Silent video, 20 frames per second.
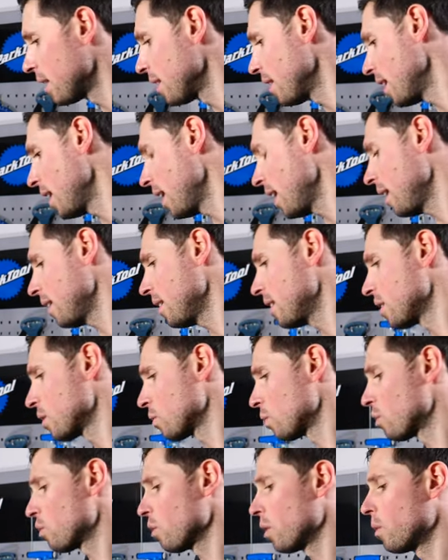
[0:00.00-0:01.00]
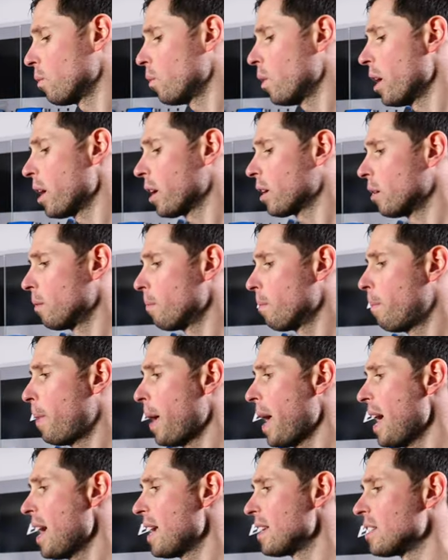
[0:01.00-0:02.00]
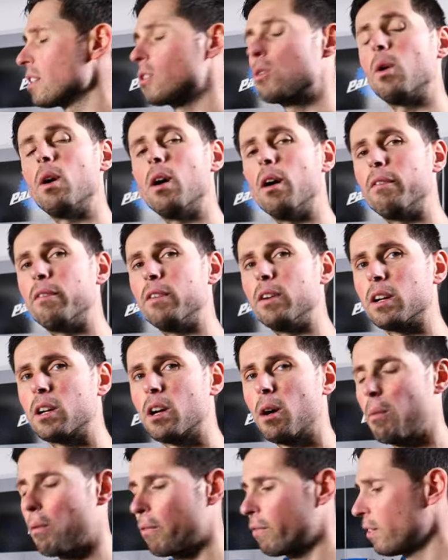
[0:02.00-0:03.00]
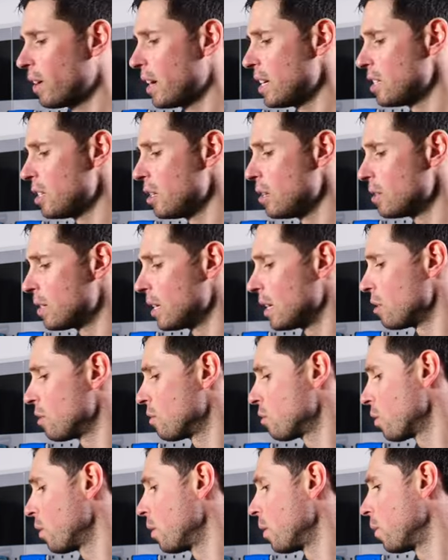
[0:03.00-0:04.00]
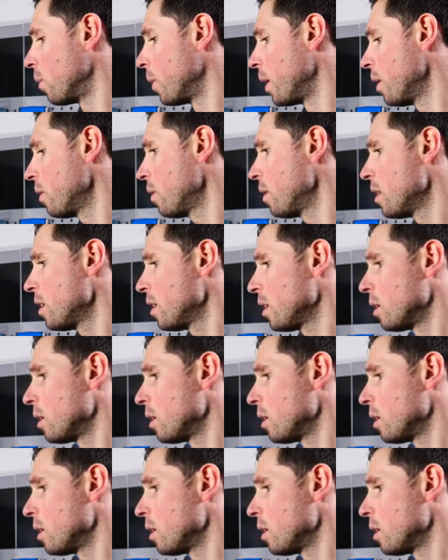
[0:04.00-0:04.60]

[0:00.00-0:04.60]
There. So we're trying to work on pairs is quite often a common phrase used in truing a wheel.